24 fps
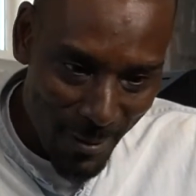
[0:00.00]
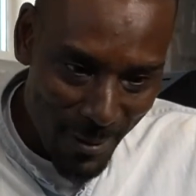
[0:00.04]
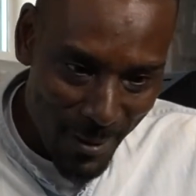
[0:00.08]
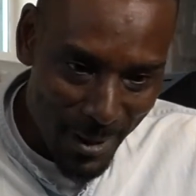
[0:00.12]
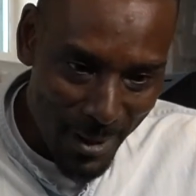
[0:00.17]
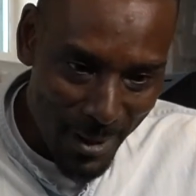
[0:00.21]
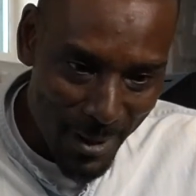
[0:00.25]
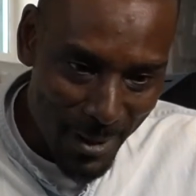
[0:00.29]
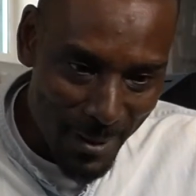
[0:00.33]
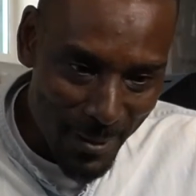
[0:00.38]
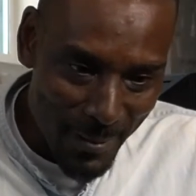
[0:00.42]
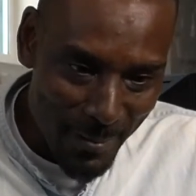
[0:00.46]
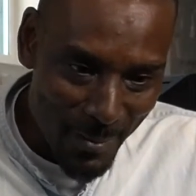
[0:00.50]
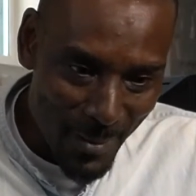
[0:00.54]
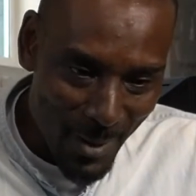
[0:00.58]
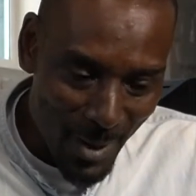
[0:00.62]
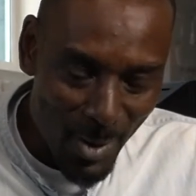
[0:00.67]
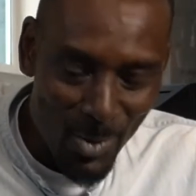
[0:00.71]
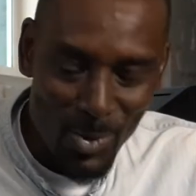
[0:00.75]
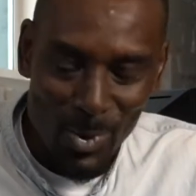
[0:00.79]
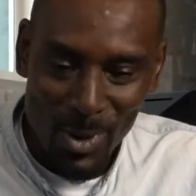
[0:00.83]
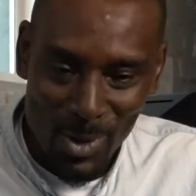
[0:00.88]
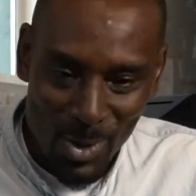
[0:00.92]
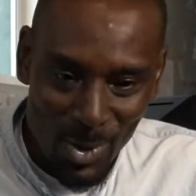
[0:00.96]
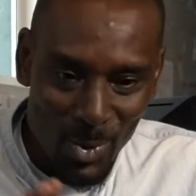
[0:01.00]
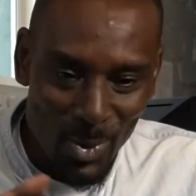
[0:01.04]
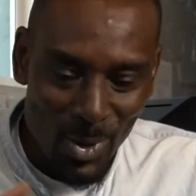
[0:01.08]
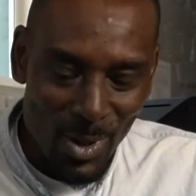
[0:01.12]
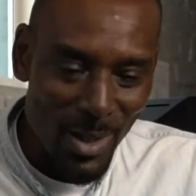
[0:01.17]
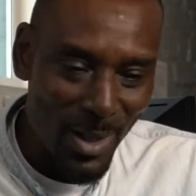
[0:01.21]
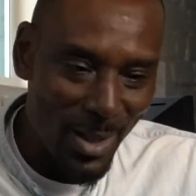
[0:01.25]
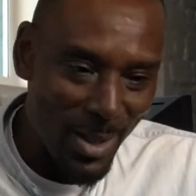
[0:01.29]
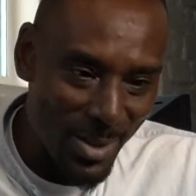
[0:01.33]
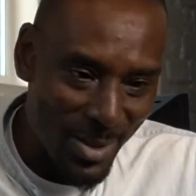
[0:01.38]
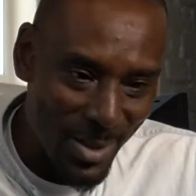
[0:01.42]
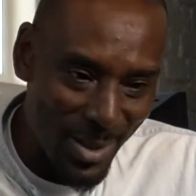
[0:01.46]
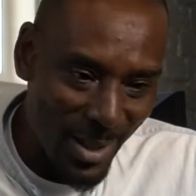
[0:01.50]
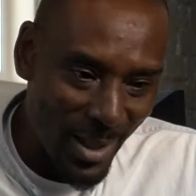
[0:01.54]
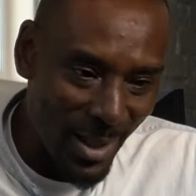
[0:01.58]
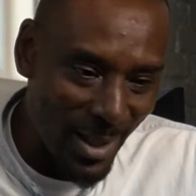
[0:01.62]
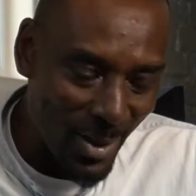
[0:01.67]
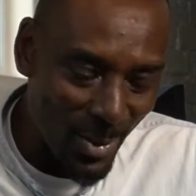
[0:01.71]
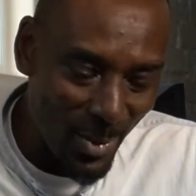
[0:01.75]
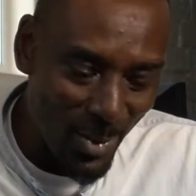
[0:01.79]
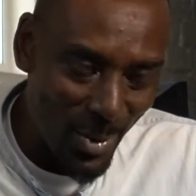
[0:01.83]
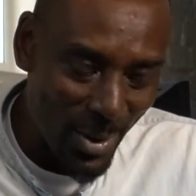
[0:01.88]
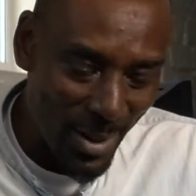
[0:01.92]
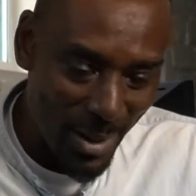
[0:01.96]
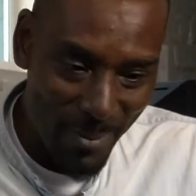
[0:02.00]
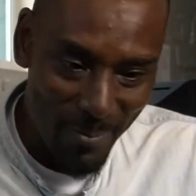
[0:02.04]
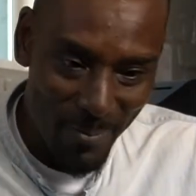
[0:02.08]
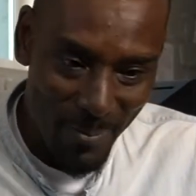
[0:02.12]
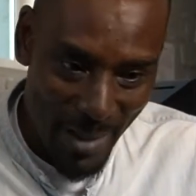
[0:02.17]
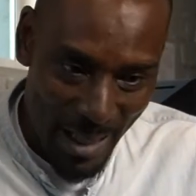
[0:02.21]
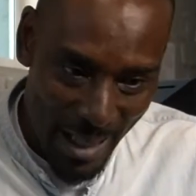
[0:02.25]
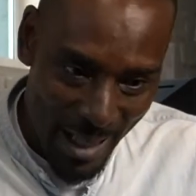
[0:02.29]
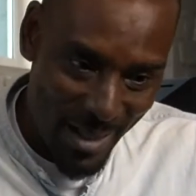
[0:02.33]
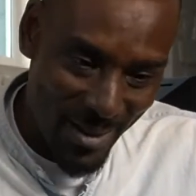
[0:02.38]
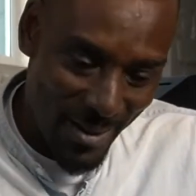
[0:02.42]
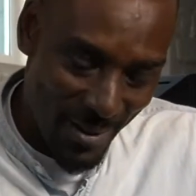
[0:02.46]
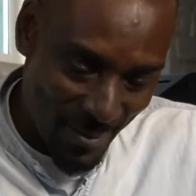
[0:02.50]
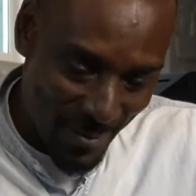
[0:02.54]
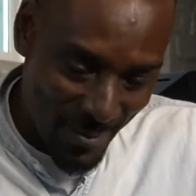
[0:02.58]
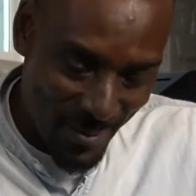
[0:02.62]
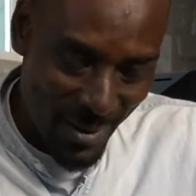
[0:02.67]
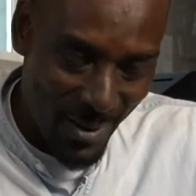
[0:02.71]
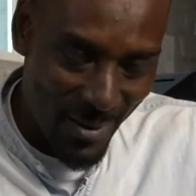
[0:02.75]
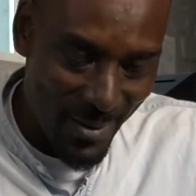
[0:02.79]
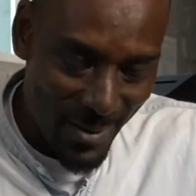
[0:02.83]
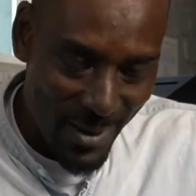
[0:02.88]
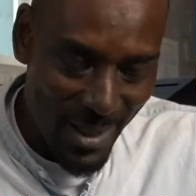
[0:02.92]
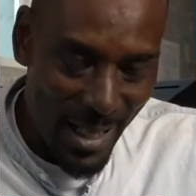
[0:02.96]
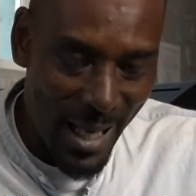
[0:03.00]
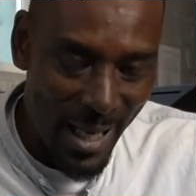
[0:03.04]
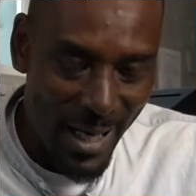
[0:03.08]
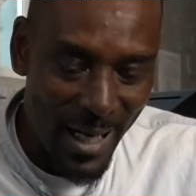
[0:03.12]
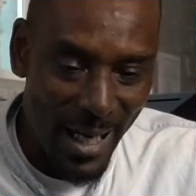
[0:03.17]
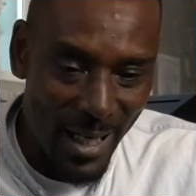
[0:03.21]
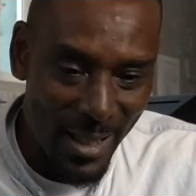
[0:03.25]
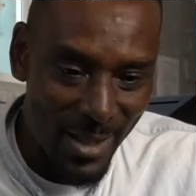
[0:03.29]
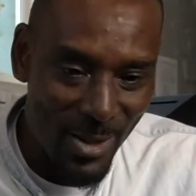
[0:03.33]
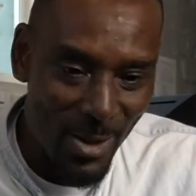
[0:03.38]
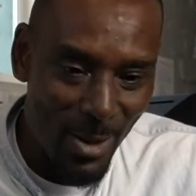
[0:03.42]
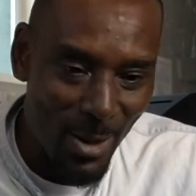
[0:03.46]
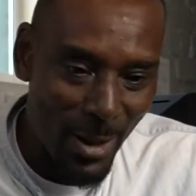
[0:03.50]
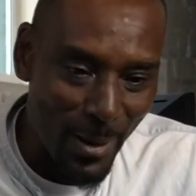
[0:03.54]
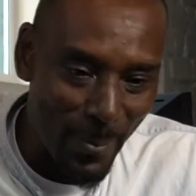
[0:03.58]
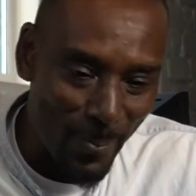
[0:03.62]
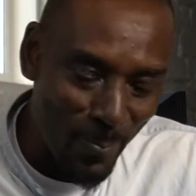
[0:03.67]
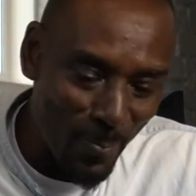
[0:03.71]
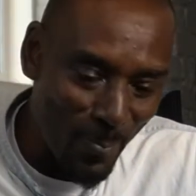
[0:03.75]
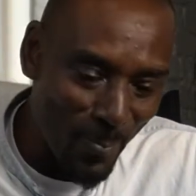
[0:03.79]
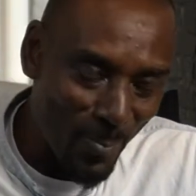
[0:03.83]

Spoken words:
Those were the two cars I owned at that time.